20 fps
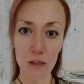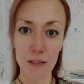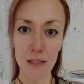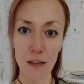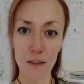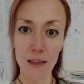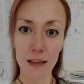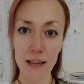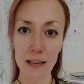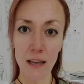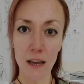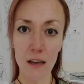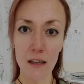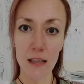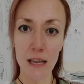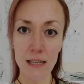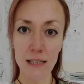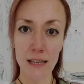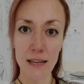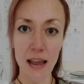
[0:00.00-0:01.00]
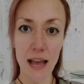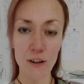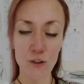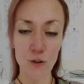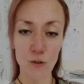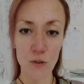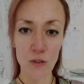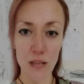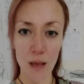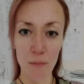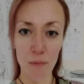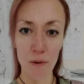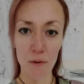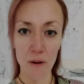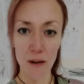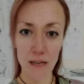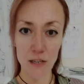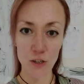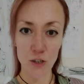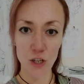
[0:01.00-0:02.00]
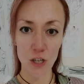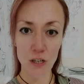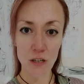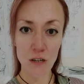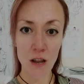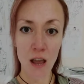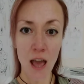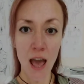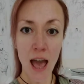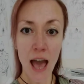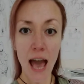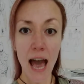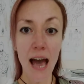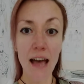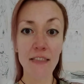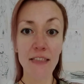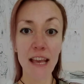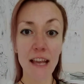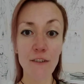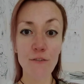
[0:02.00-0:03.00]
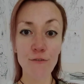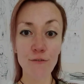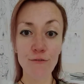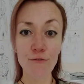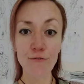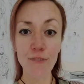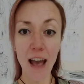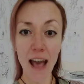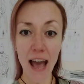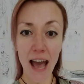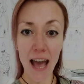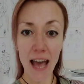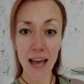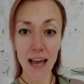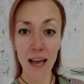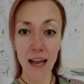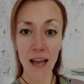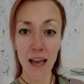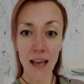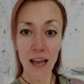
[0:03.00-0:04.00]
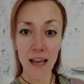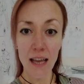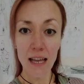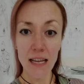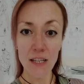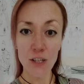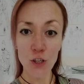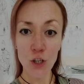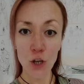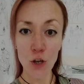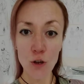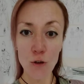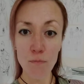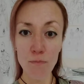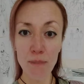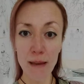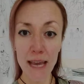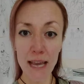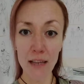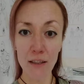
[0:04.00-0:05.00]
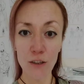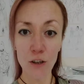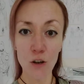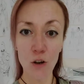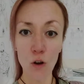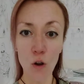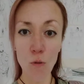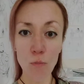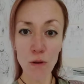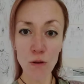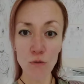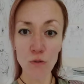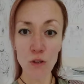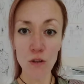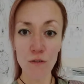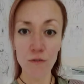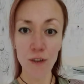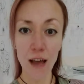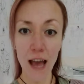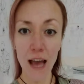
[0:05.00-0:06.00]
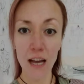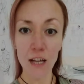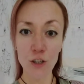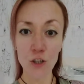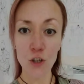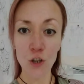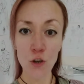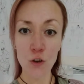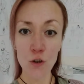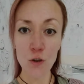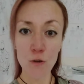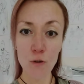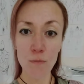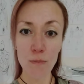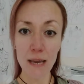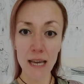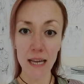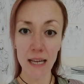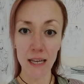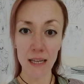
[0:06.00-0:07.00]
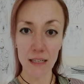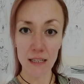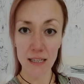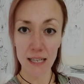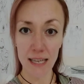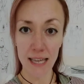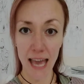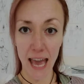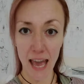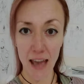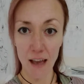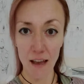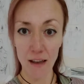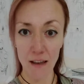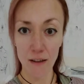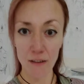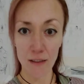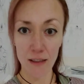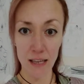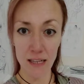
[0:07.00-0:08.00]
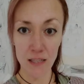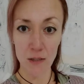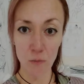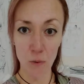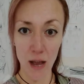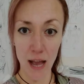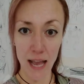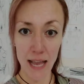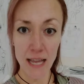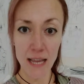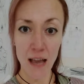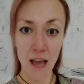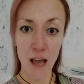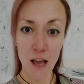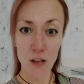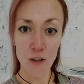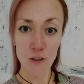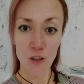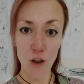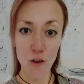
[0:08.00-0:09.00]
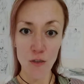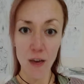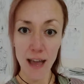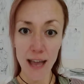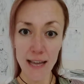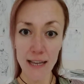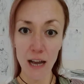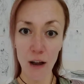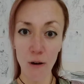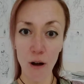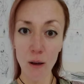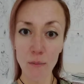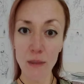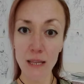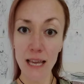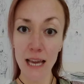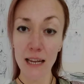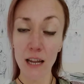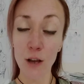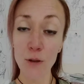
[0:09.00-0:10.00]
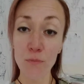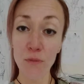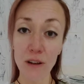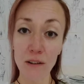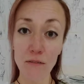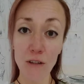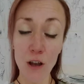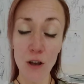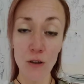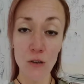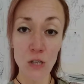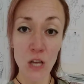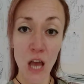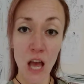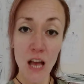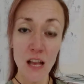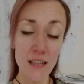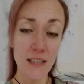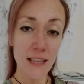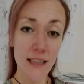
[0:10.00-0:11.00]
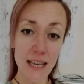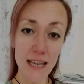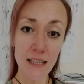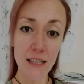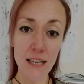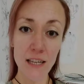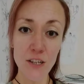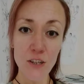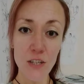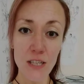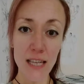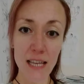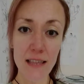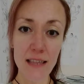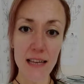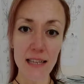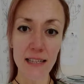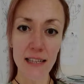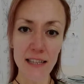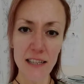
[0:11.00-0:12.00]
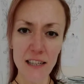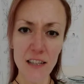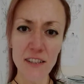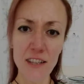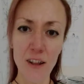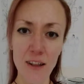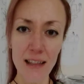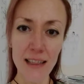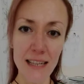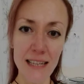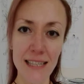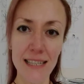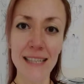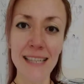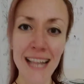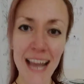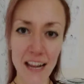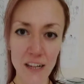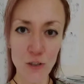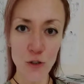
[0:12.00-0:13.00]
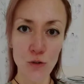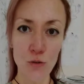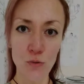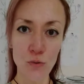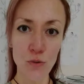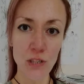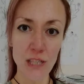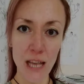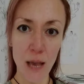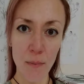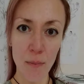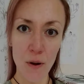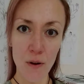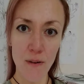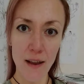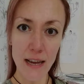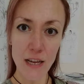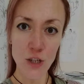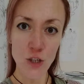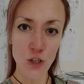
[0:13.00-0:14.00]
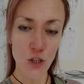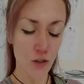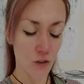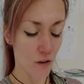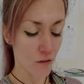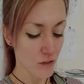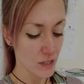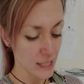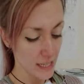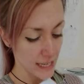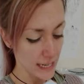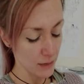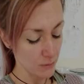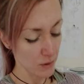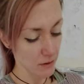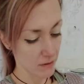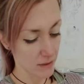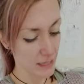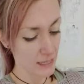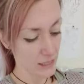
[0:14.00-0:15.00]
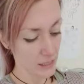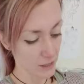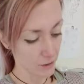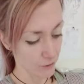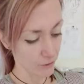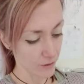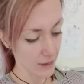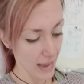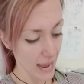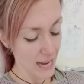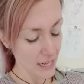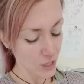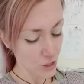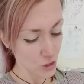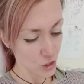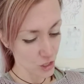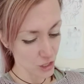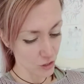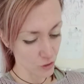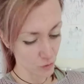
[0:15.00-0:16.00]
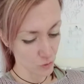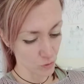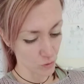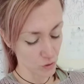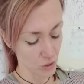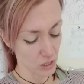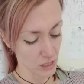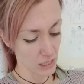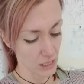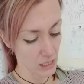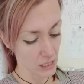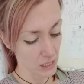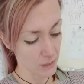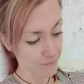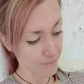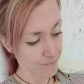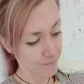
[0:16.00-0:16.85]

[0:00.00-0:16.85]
So there you go, there's a natural separation. And then fat is too big. The globules of fat are too big to get this way, so they go up the yellow brick road. So there's, can you see there's, it's like this natural separation of dealing with these different energy sources.